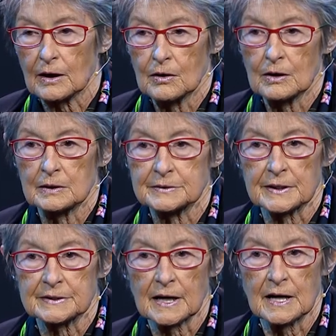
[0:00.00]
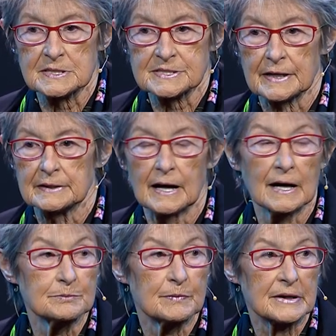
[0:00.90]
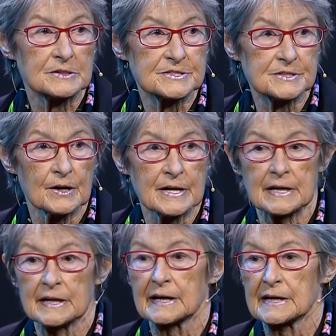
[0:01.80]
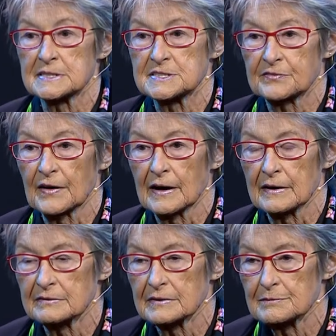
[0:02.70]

called a toxic nightmare starting at age 5.